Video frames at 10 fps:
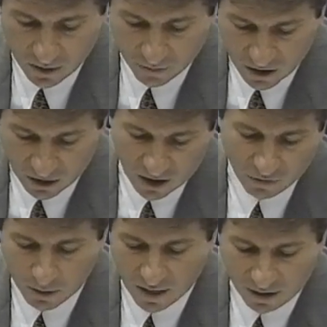can you give
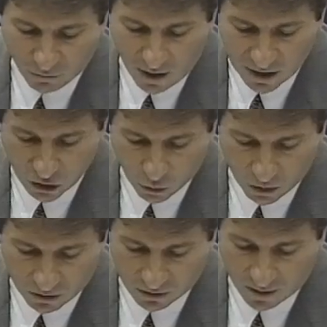me that fraction
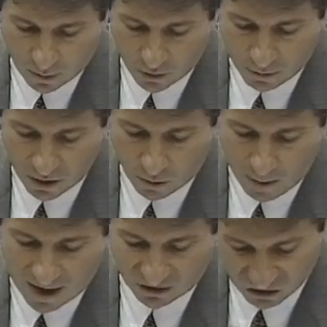quickly? That would be
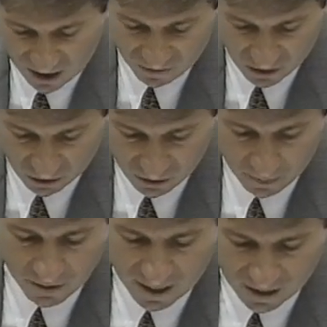about a seventh.
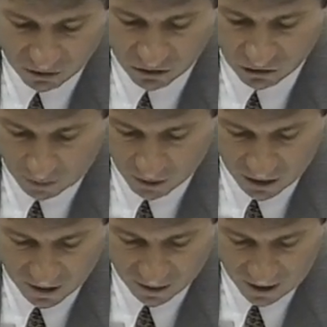Answer, something
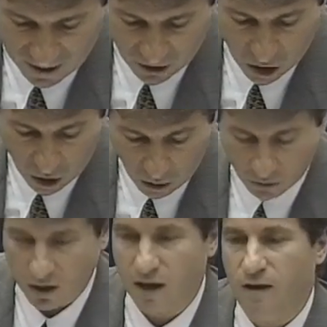like that.
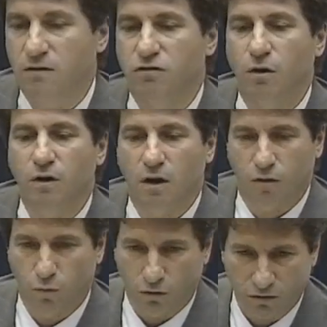Okay, so in
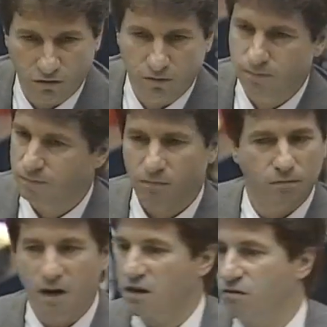other words, make